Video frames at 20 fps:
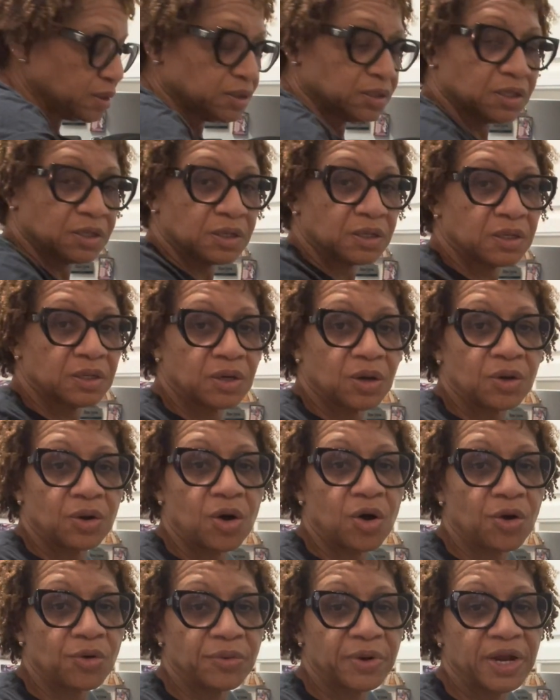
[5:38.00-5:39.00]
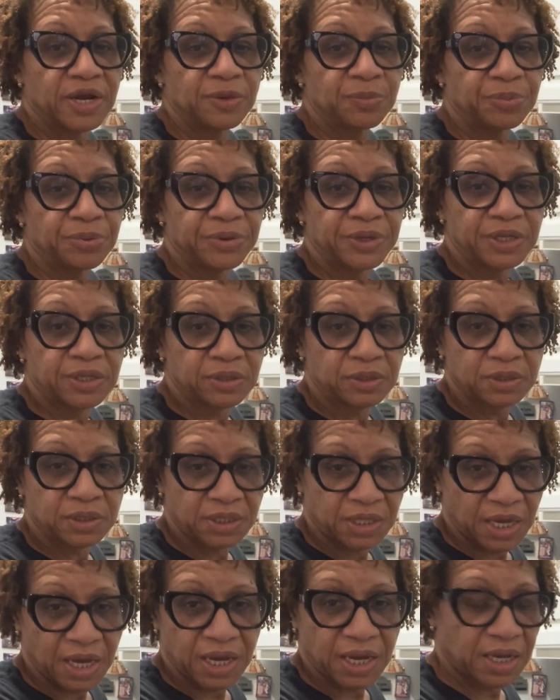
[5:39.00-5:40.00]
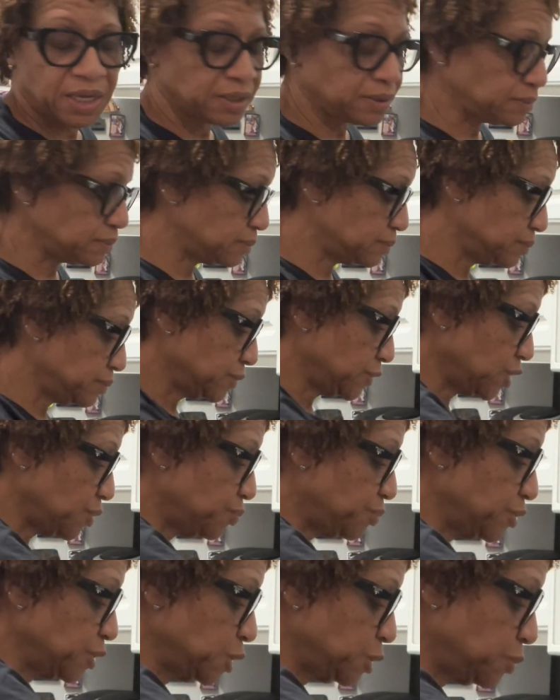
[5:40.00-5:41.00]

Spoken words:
the already pre-cooked can of bush